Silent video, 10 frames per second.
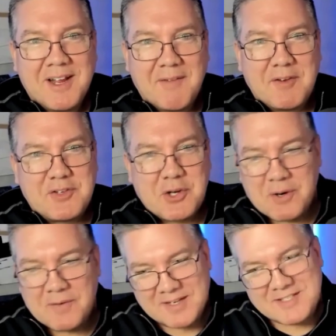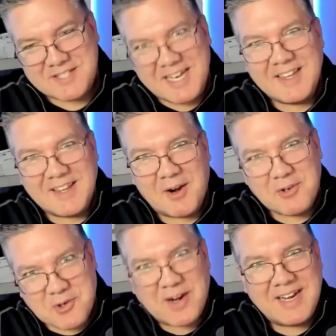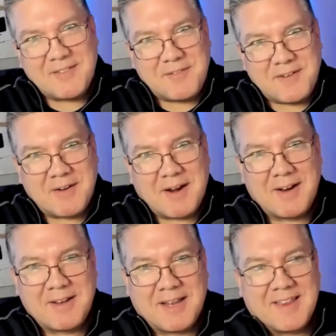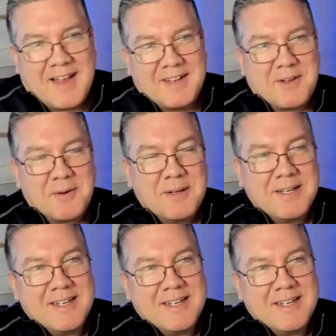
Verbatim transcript: of the two of us sitting there trying to figure out like that so